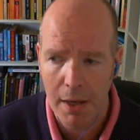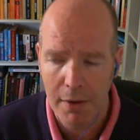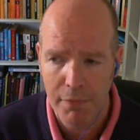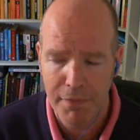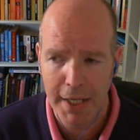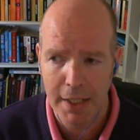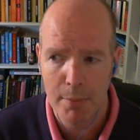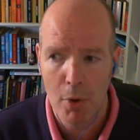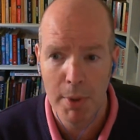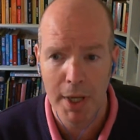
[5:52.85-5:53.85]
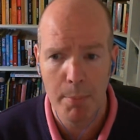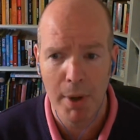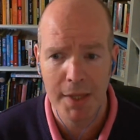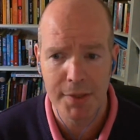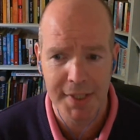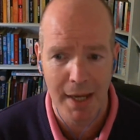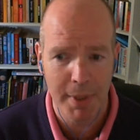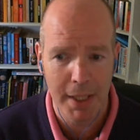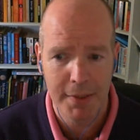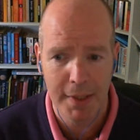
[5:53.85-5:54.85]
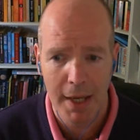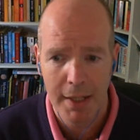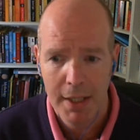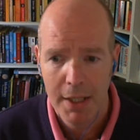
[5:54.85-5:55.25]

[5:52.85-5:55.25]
are feeling at the moment, and brands are tapping into that